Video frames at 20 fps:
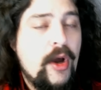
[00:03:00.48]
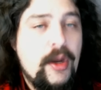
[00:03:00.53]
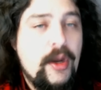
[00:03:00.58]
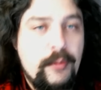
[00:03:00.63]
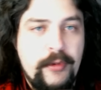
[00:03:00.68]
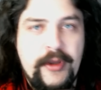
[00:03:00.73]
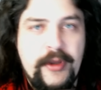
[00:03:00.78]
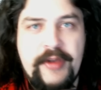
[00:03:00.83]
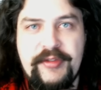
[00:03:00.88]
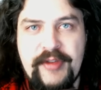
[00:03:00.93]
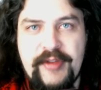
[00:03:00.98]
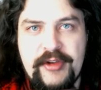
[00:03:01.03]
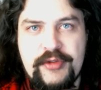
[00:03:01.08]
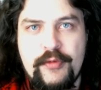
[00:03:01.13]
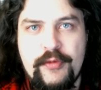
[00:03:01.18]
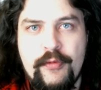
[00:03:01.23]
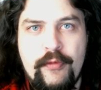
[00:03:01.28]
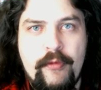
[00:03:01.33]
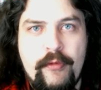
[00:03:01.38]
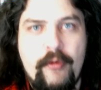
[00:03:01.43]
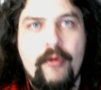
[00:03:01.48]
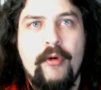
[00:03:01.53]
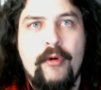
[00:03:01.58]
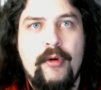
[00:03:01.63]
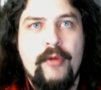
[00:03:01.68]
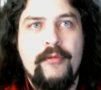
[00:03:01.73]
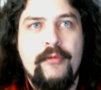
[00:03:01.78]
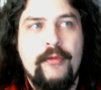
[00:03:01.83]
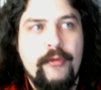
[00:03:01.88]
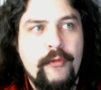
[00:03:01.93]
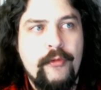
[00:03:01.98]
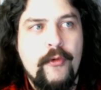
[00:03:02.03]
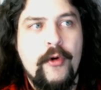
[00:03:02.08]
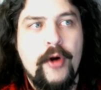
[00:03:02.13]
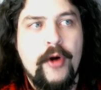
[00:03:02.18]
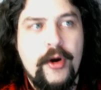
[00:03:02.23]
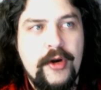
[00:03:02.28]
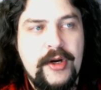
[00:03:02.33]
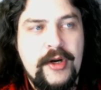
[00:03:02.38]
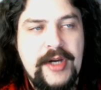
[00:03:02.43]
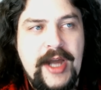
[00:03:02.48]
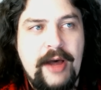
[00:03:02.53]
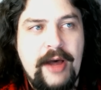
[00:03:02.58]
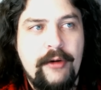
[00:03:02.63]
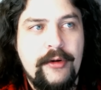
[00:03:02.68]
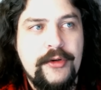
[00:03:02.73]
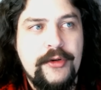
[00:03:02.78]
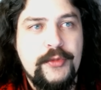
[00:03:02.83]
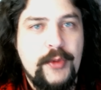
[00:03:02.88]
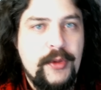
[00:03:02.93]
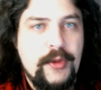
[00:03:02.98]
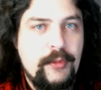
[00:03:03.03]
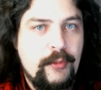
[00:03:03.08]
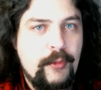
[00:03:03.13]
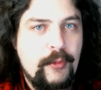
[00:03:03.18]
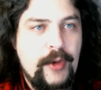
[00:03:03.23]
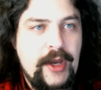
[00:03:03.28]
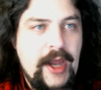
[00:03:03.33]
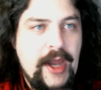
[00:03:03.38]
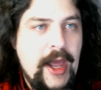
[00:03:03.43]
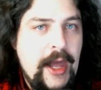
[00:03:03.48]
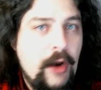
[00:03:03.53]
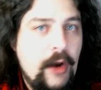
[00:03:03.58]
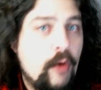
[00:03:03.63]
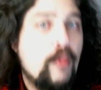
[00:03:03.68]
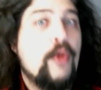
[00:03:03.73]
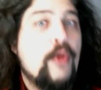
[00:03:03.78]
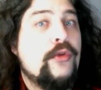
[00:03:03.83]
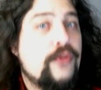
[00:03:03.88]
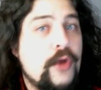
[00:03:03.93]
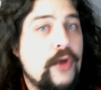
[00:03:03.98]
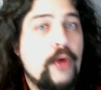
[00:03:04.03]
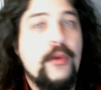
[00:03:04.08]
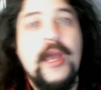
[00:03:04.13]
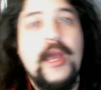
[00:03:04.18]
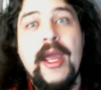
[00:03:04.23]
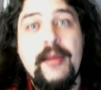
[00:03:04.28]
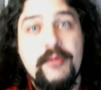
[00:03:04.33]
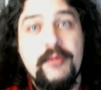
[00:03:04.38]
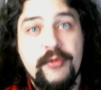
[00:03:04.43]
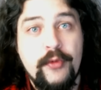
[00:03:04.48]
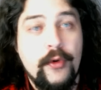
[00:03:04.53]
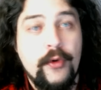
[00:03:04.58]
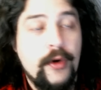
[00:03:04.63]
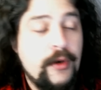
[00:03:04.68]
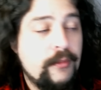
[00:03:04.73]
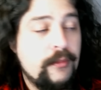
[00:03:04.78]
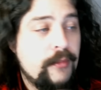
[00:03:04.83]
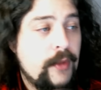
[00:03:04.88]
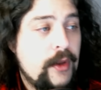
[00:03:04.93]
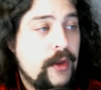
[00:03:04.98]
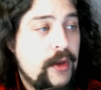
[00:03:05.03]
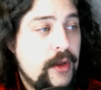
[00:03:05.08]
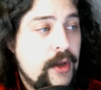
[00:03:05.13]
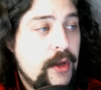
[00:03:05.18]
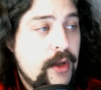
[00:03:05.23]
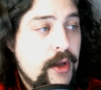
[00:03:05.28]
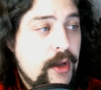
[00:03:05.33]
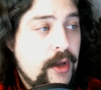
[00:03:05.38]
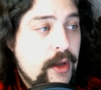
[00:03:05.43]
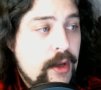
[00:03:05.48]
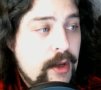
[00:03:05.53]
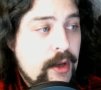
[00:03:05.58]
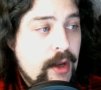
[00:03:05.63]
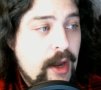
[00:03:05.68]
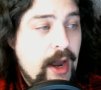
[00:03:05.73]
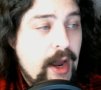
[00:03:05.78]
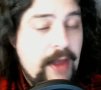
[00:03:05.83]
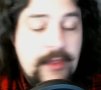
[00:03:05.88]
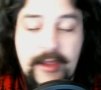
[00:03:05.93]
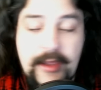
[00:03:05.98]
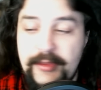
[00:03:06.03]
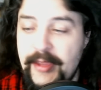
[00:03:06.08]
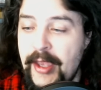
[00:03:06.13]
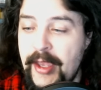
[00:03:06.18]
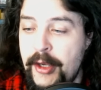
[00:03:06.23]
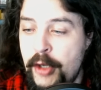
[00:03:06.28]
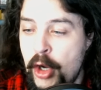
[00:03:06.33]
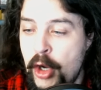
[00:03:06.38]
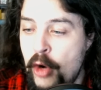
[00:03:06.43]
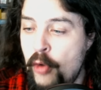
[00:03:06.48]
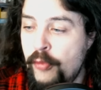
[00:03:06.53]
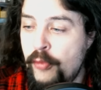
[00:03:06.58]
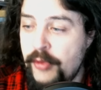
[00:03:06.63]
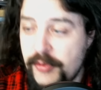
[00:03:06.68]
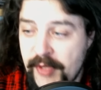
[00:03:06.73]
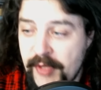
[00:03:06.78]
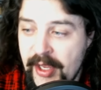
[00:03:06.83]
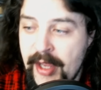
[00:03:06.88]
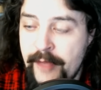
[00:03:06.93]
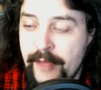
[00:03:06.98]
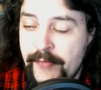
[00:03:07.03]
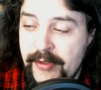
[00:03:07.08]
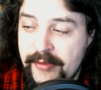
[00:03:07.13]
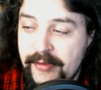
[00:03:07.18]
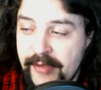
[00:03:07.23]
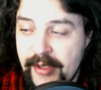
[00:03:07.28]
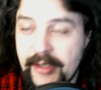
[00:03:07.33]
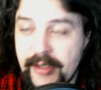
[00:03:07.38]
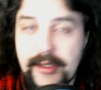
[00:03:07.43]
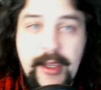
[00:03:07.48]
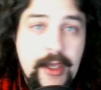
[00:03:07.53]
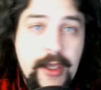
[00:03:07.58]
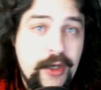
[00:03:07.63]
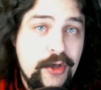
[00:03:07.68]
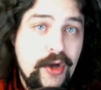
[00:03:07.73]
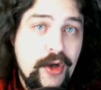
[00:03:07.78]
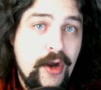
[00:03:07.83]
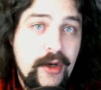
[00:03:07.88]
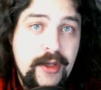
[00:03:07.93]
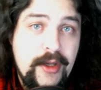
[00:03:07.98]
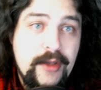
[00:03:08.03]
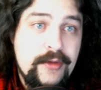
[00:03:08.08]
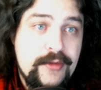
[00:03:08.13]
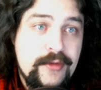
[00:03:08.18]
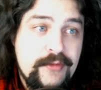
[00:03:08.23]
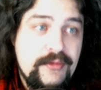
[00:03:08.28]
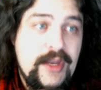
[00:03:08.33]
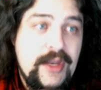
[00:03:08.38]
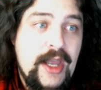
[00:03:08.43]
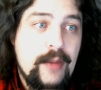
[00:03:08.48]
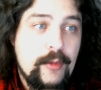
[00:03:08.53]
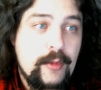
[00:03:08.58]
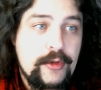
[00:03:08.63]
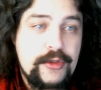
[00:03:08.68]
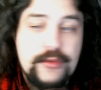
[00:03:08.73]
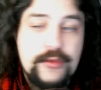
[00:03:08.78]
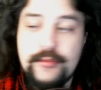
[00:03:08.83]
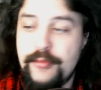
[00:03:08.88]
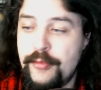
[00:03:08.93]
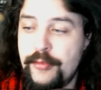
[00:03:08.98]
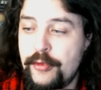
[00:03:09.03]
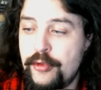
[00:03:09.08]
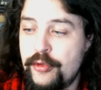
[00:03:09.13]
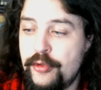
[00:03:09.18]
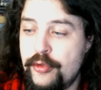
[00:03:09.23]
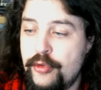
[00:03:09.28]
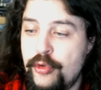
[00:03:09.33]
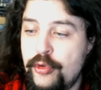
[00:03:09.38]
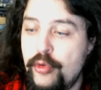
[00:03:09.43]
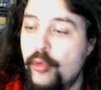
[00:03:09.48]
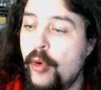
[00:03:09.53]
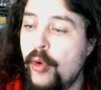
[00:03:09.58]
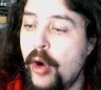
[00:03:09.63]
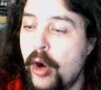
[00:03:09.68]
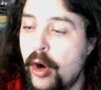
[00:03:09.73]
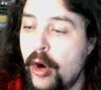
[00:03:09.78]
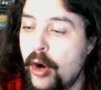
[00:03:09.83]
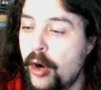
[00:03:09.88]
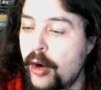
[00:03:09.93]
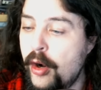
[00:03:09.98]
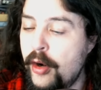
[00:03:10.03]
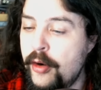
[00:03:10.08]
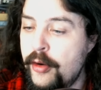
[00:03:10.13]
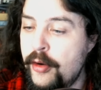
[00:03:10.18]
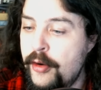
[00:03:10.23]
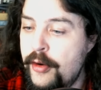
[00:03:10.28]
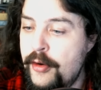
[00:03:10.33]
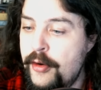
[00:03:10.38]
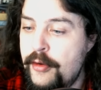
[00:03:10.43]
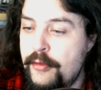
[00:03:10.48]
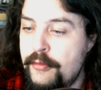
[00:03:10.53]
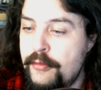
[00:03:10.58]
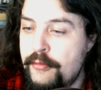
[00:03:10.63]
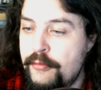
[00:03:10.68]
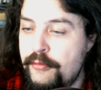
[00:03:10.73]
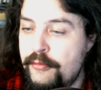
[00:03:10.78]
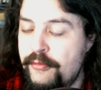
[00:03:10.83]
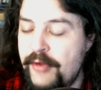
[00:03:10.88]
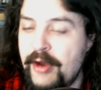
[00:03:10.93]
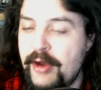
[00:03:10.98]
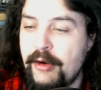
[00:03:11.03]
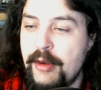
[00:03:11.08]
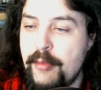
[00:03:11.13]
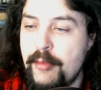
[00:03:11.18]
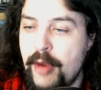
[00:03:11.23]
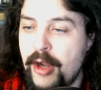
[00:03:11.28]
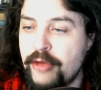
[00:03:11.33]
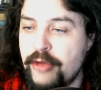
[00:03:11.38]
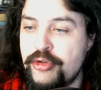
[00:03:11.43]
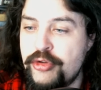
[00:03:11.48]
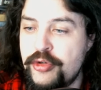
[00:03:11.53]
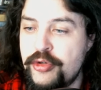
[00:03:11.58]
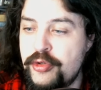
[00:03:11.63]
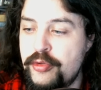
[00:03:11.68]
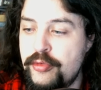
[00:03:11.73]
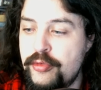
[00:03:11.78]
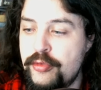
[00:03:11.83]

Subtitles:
a PlayStation 4 for $400 when it had almost no games for it. I think they know that they have a dedicated audience of gamers who are very much,